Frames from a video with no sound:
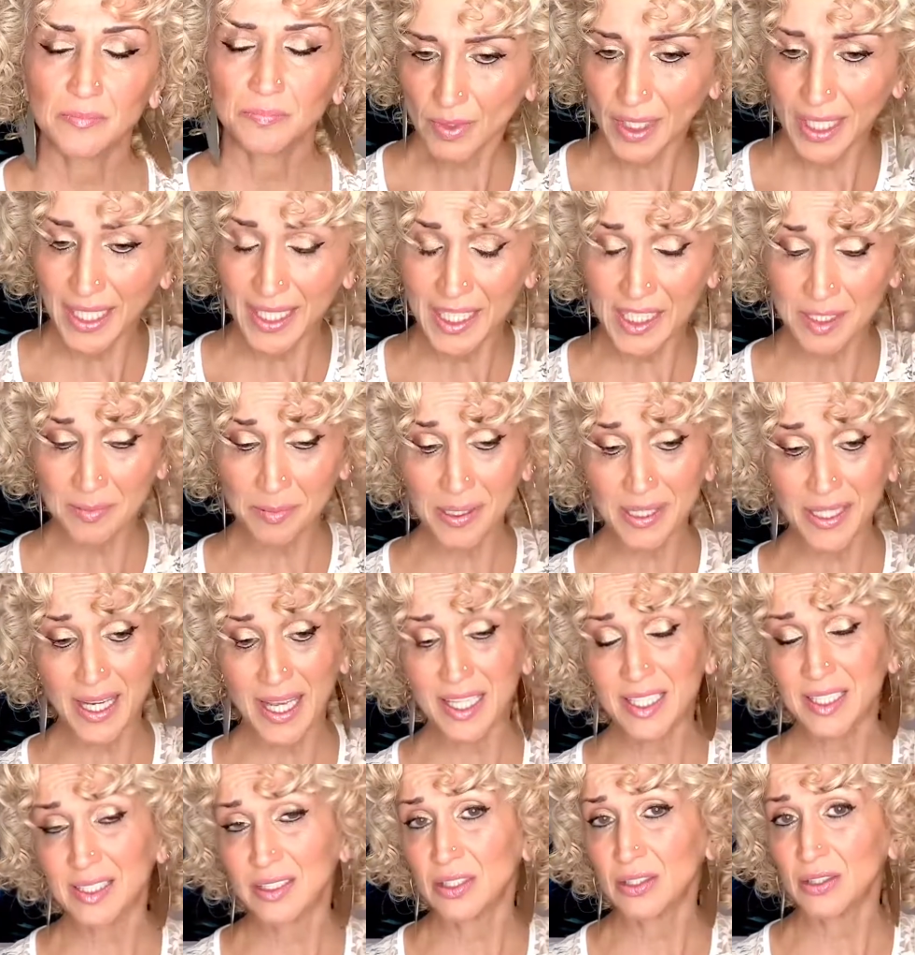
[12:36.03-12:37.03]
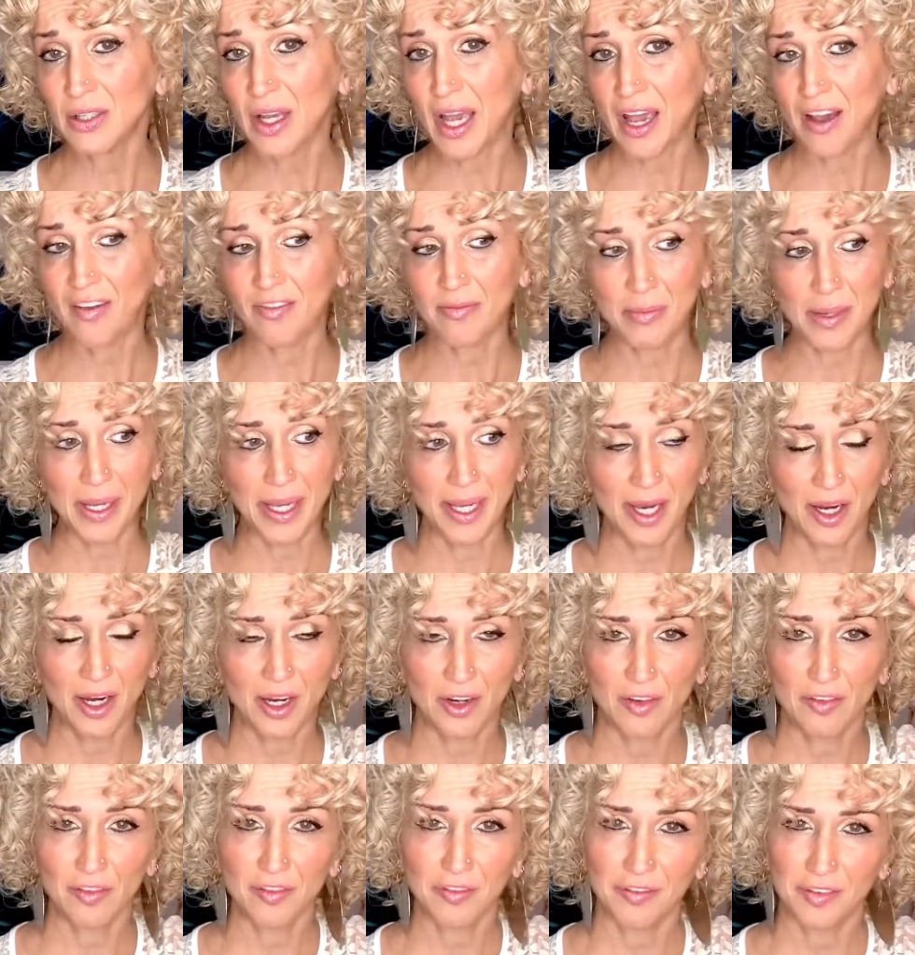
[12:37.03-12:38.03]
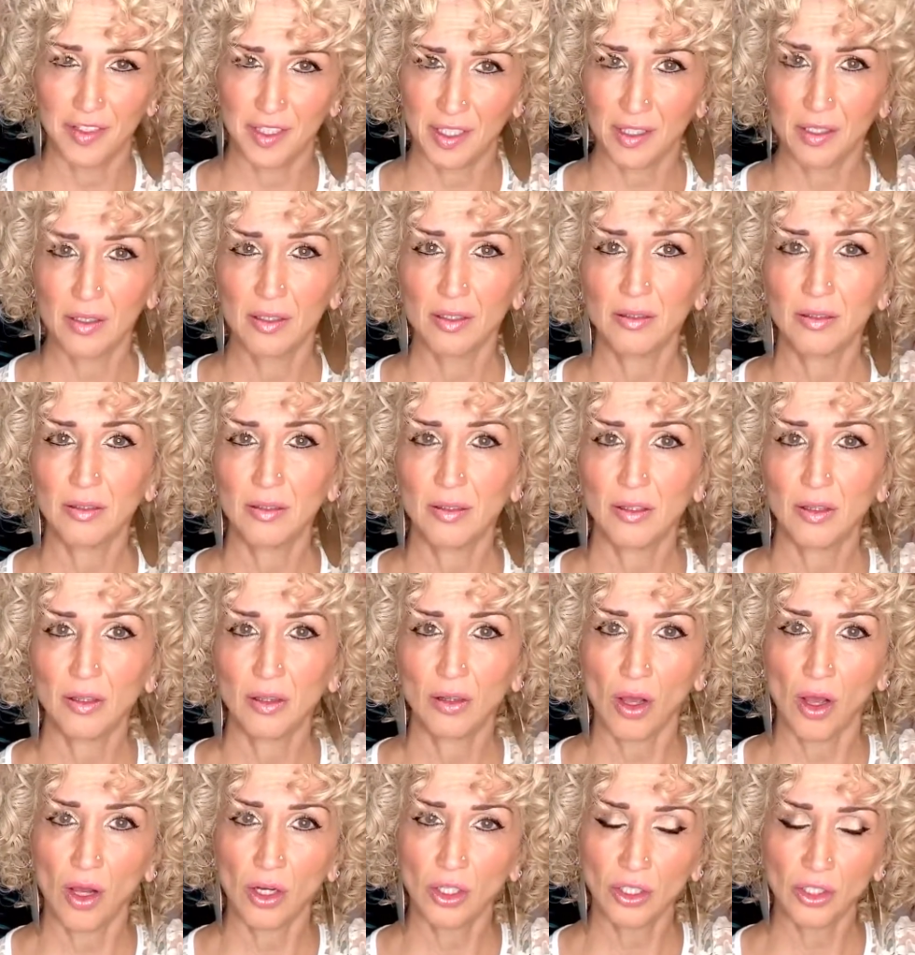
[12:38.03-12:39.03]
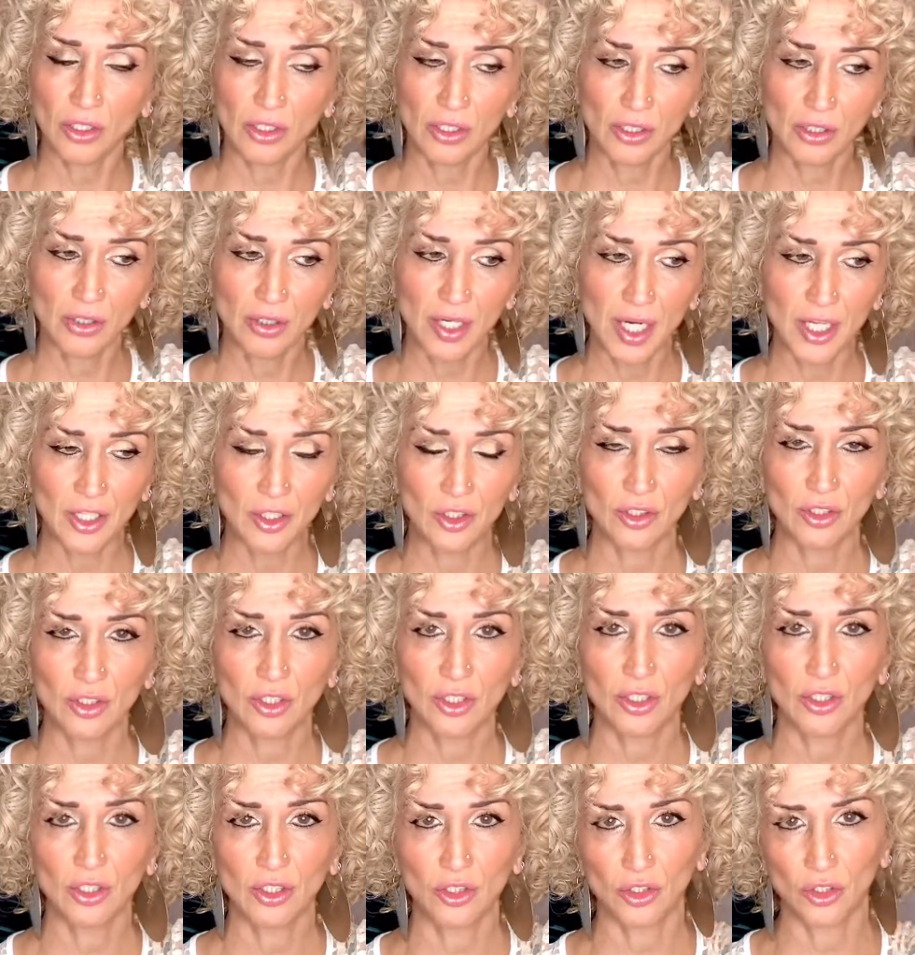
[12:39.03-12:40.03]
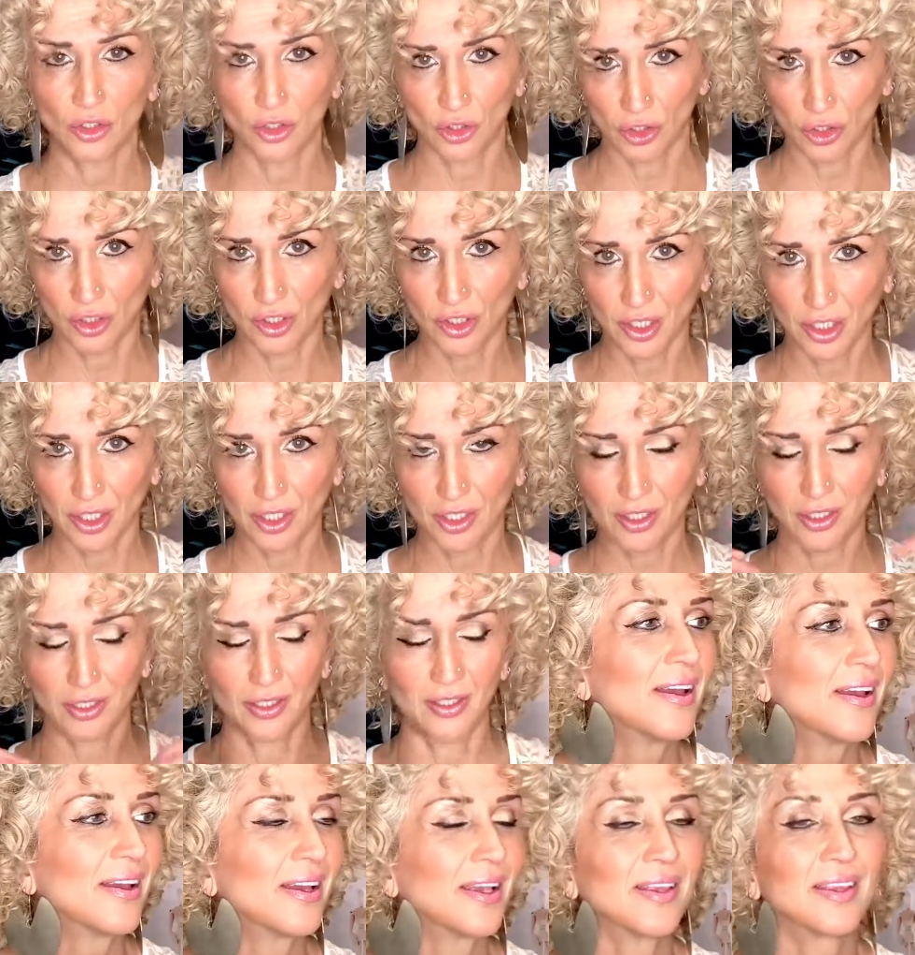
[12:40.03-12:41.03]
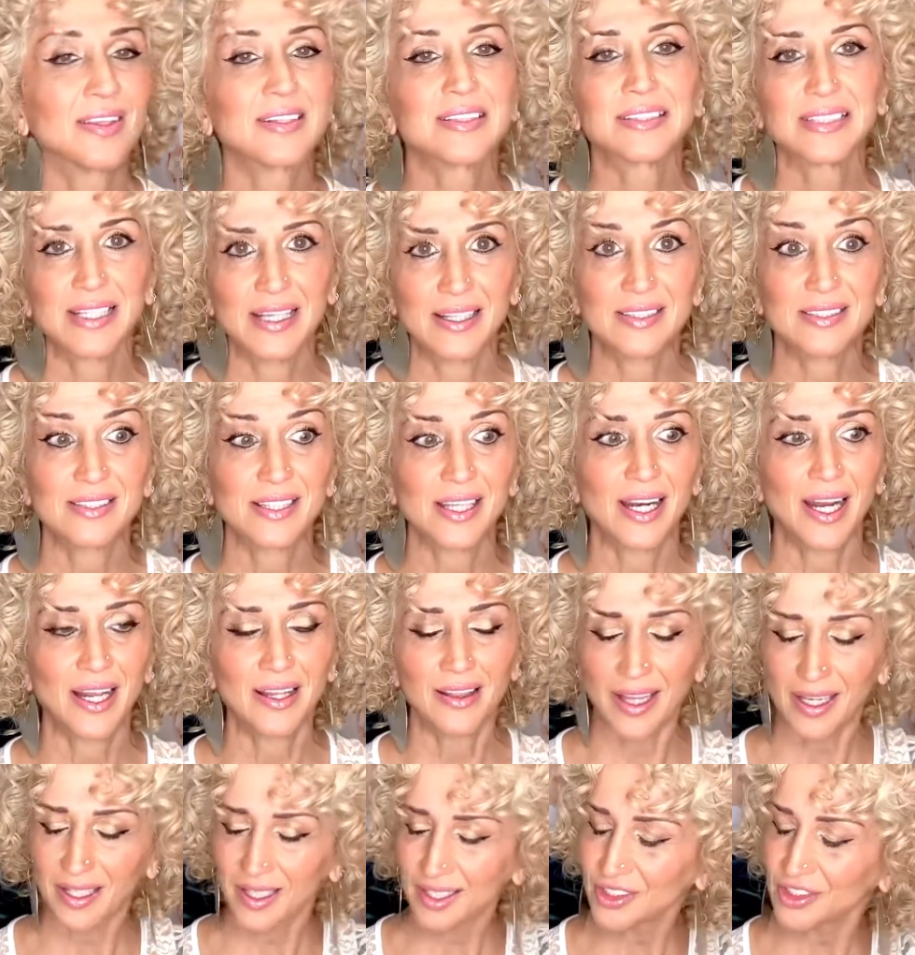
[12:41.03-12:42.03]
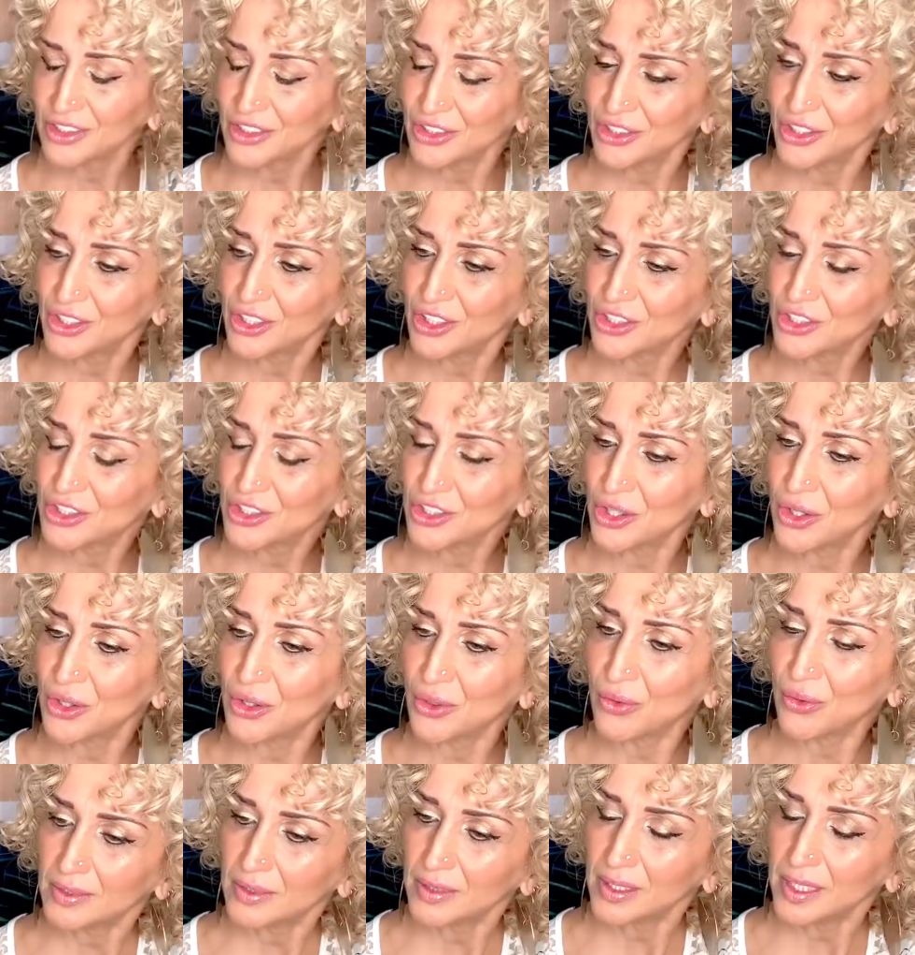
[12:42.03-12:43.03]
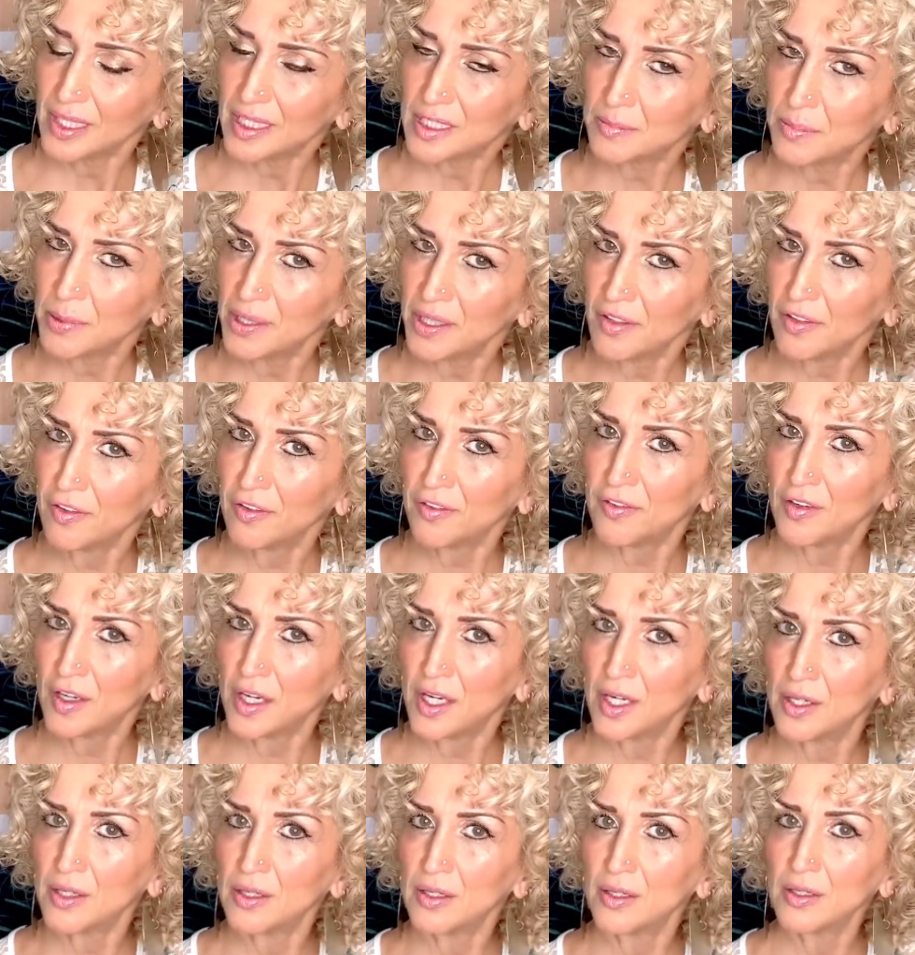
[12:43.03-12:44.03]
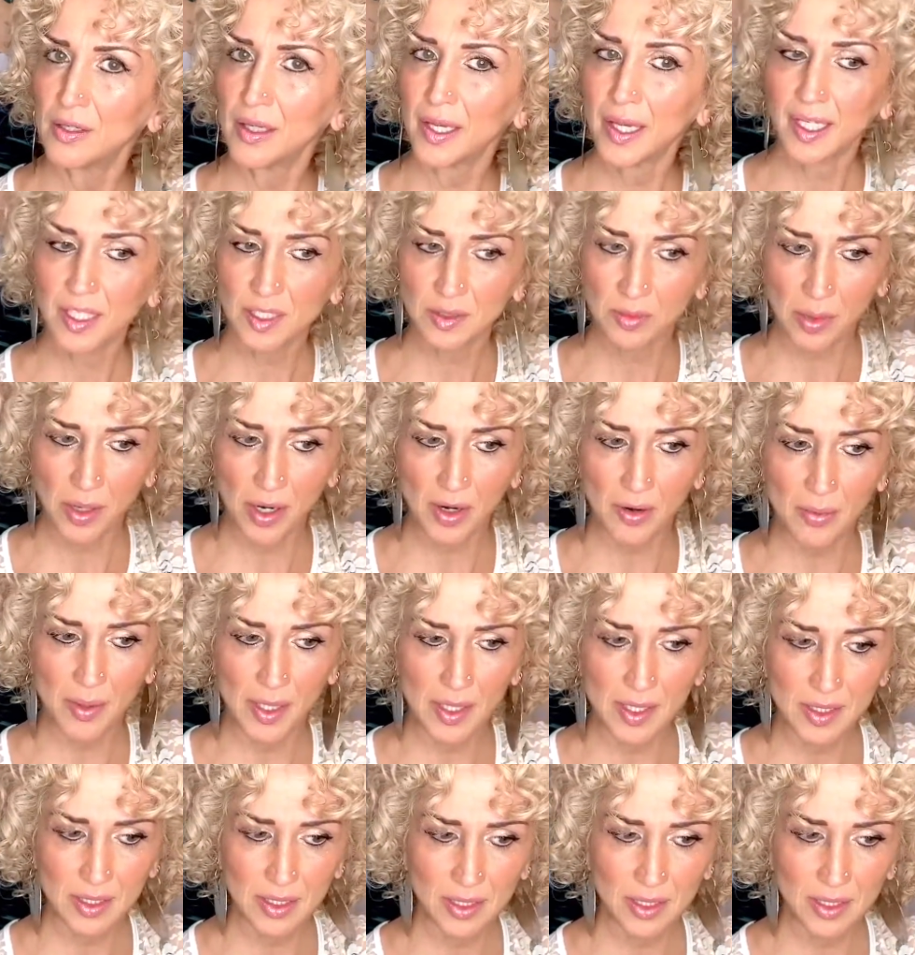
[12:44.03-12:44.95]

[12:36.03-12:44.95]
And it's been nice to have my hair feel longer and look girlier in the sense that I like it to look. So it's been a fun experiment.